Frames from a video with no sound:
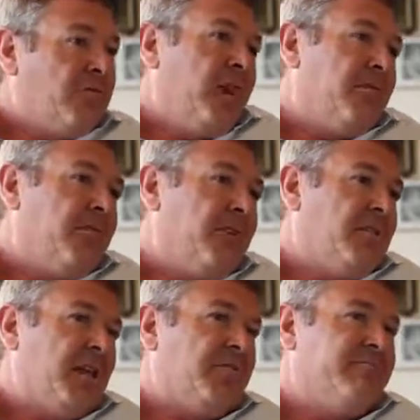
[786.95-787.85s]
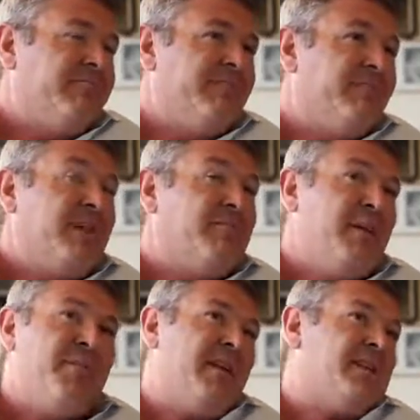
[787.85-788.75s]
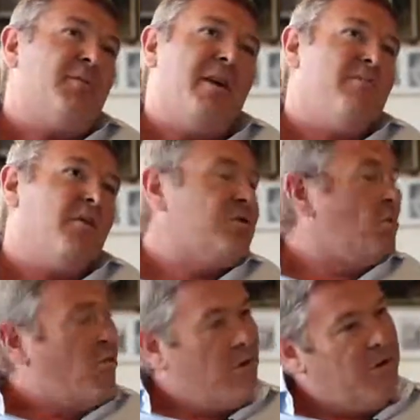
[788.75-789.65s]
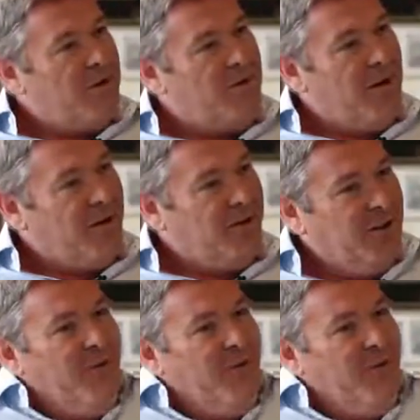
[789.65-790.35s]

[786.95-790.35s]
I think that maybe that's why I'm not so worried about